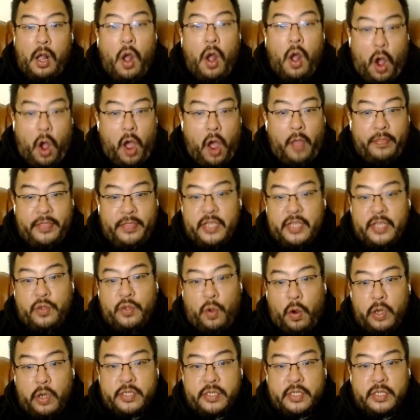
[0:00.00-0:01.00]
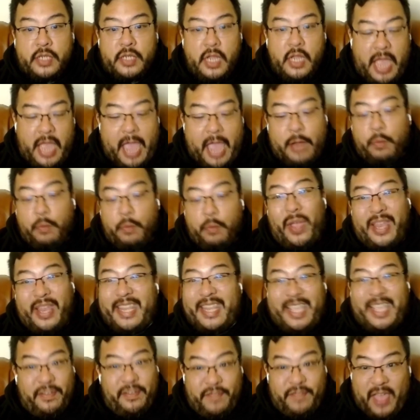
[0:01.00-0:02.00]
on these courses and win
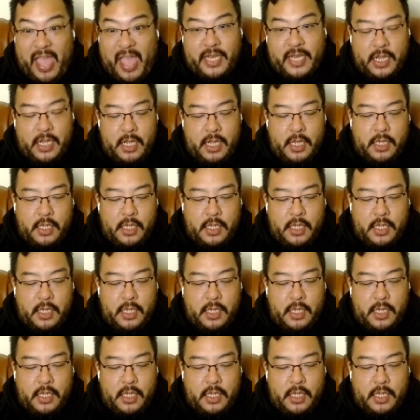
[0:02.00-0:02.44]
the event.